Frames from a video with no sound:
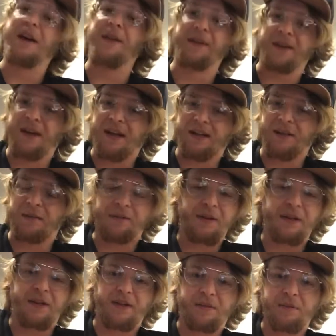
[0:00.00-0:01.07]
and they're not going to
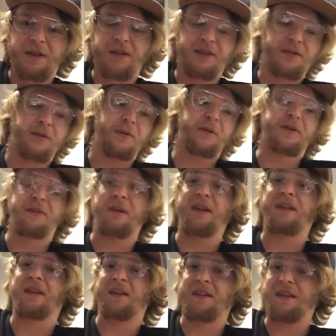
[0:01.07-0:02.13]
play a diminished chord, so I
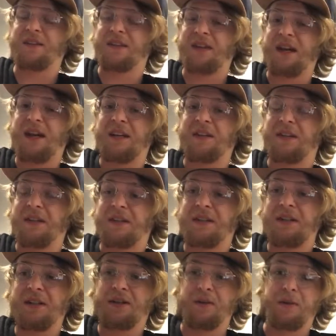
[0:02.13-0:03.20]
think they just added the
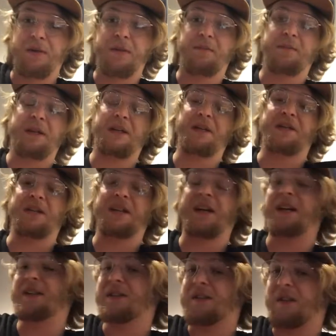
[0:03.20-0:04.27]
C chord because it
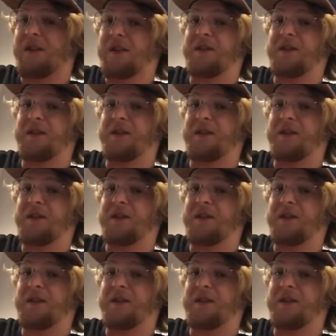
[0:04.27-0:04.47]
has